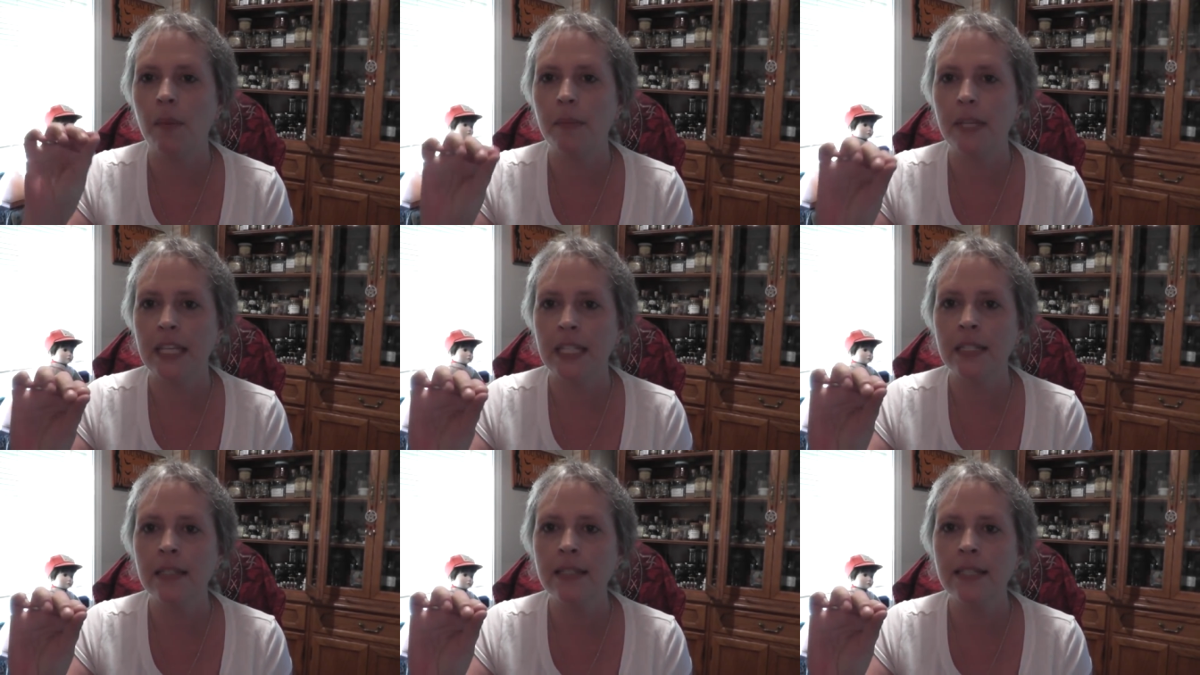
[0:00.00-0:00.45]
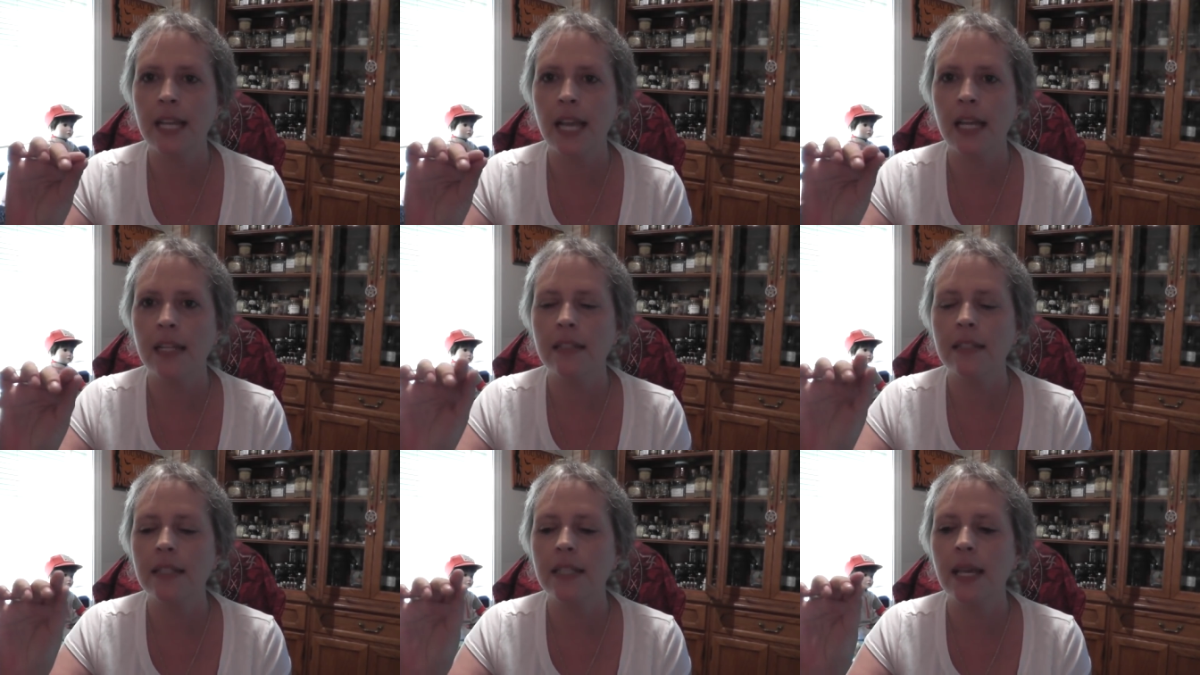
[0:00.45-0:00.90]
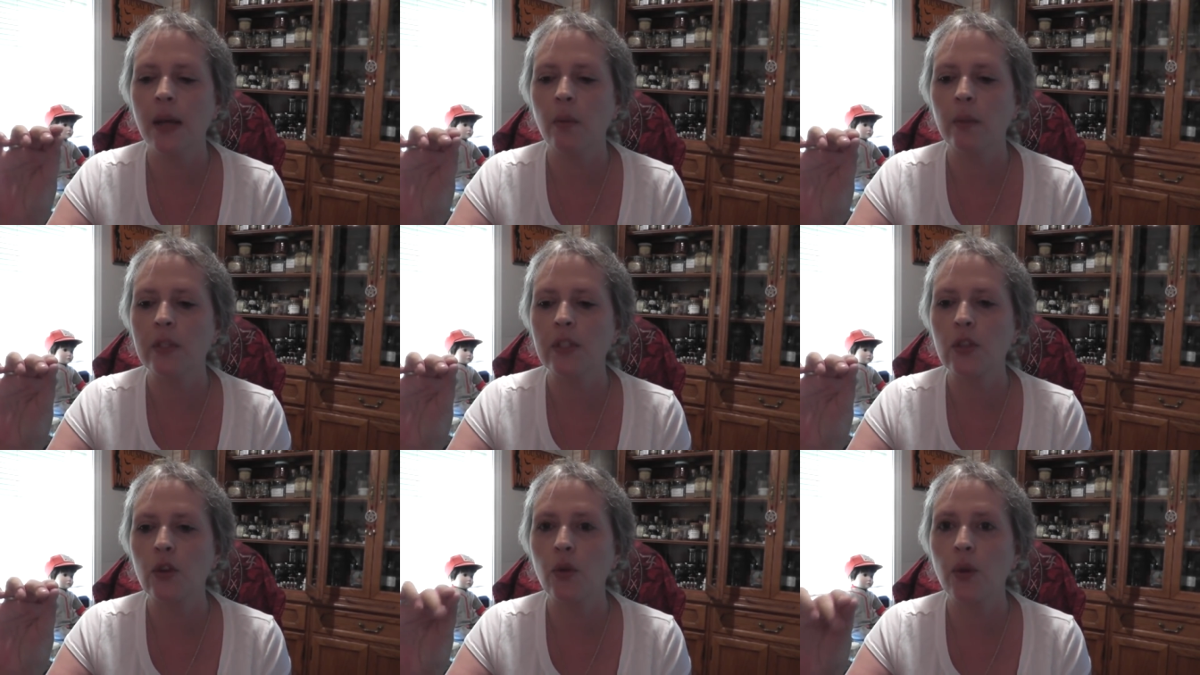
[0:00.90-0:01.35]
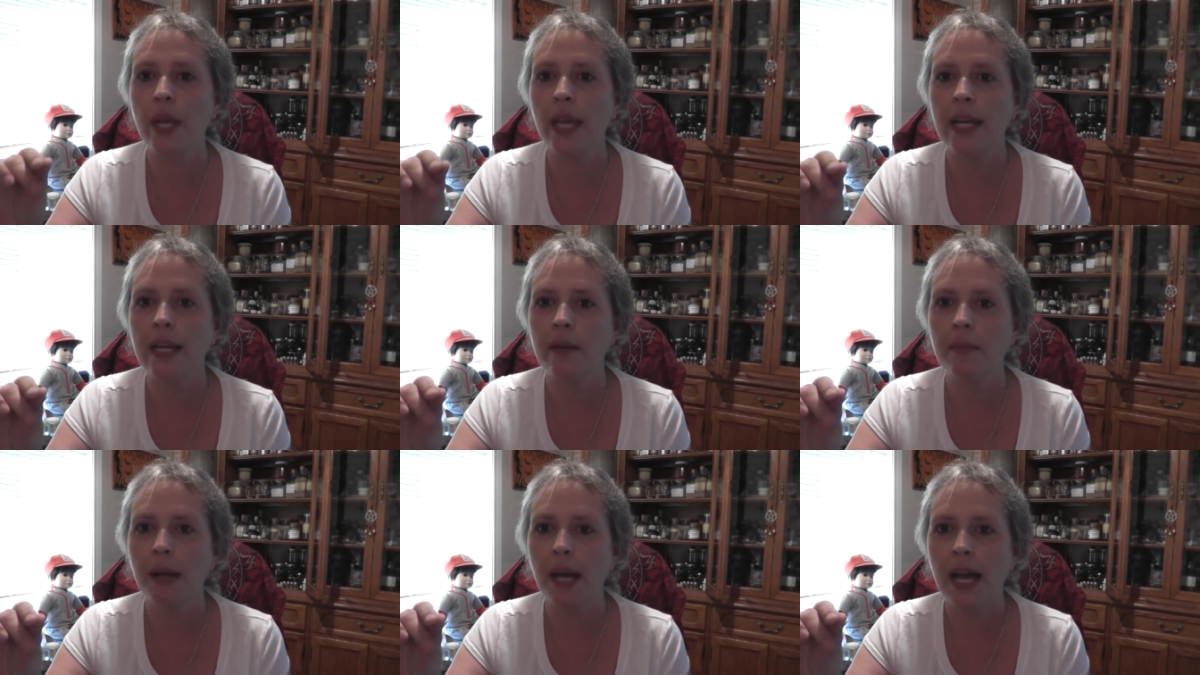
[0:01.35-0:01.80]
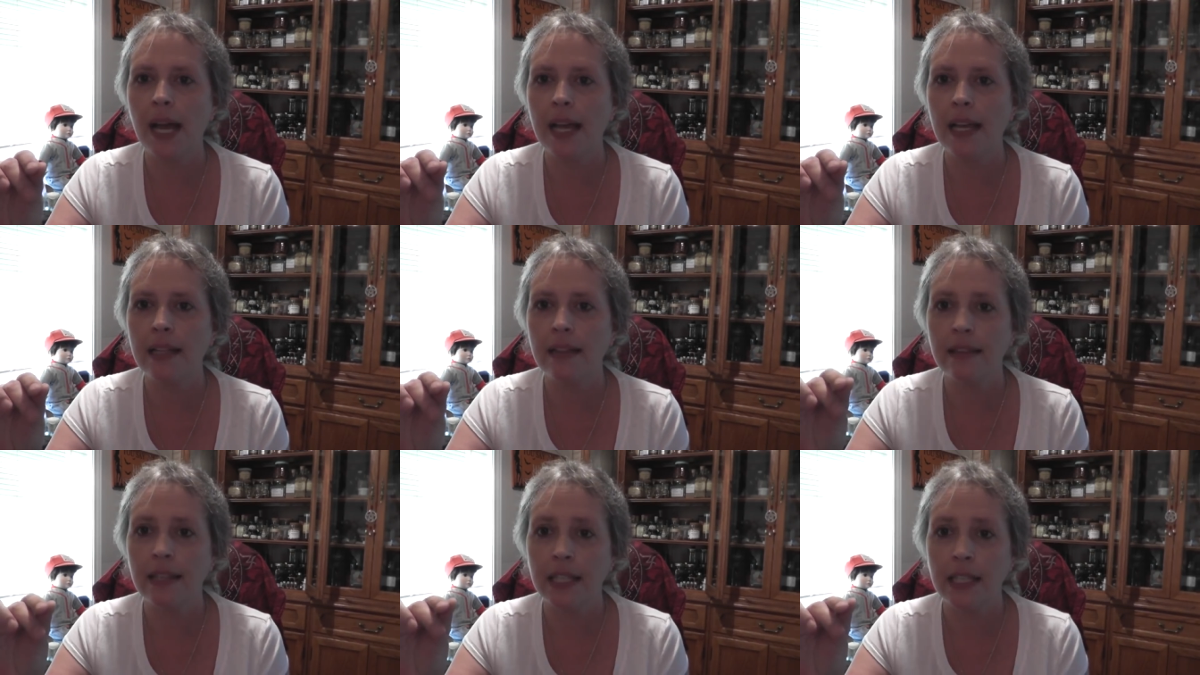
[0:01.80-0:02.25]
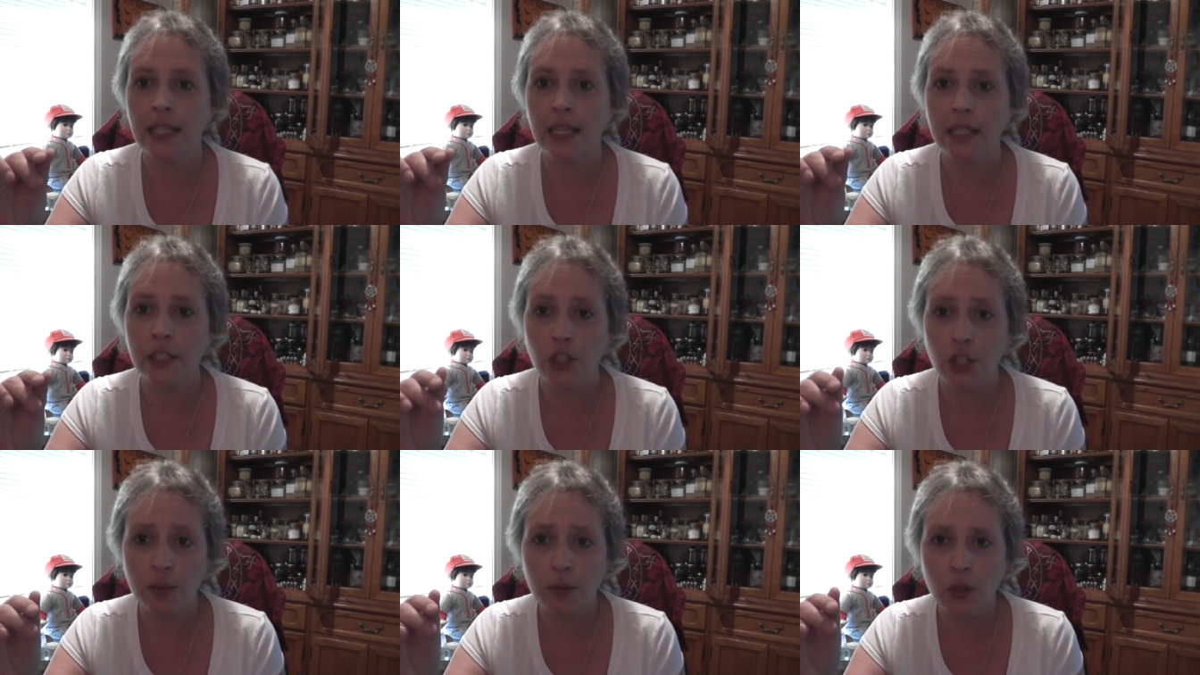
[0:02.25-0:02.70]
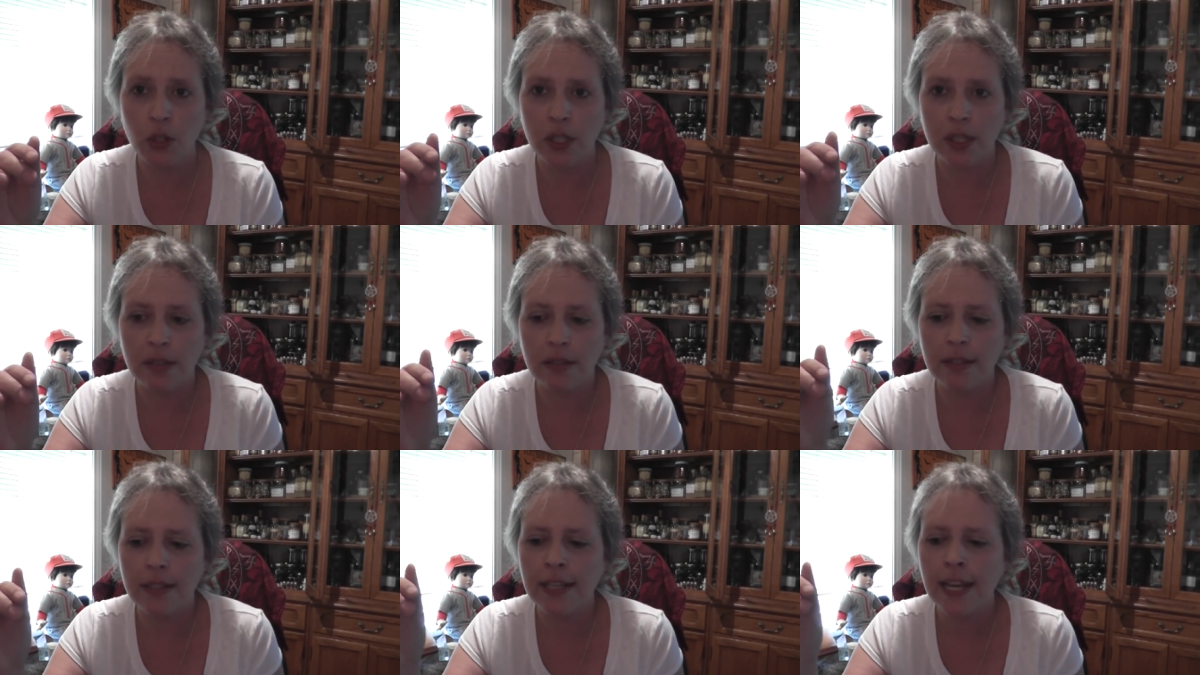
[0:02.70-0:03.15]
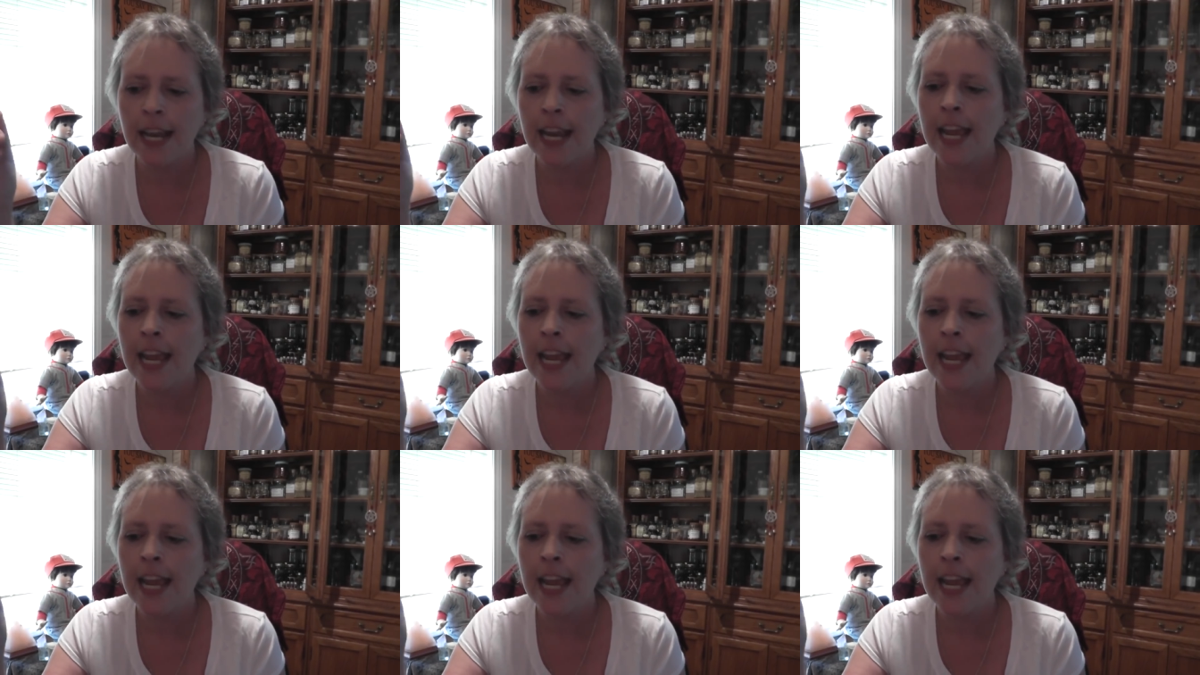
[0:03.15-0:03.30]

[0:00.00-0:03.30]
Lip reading: incense that was created by the Egyptians,